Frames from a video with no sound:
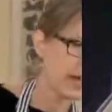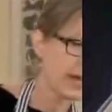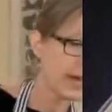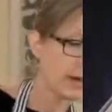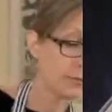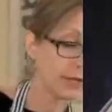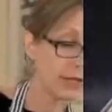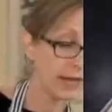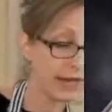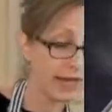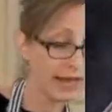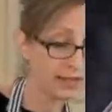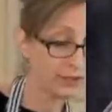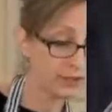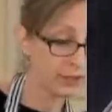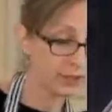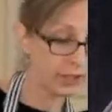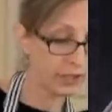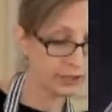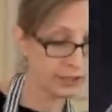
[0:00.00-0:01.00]
And we add the
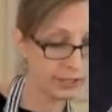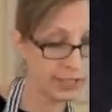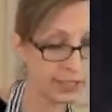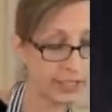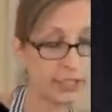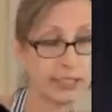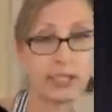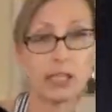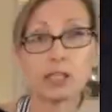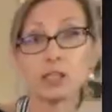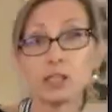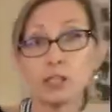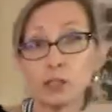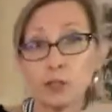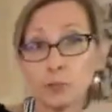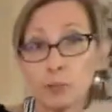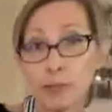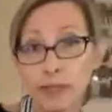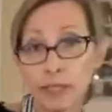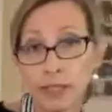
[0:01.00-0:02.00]
garlic in a
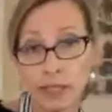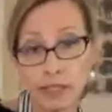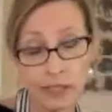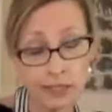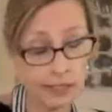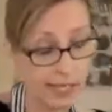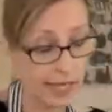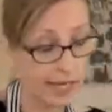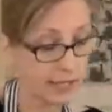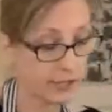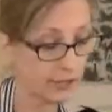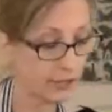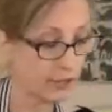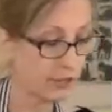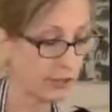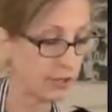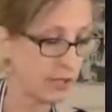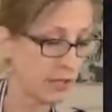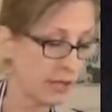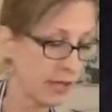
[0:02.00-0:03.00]
little bit
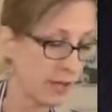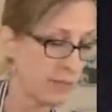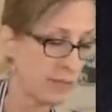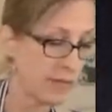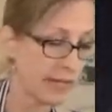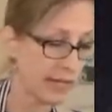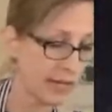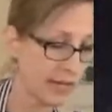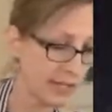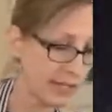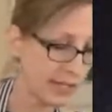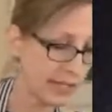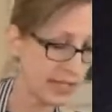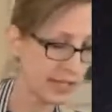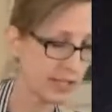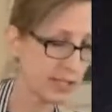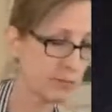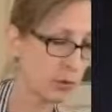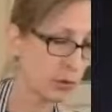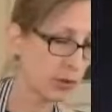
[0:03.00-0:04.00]
later because
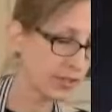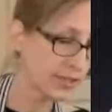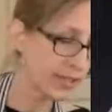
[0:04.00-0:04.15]
it's more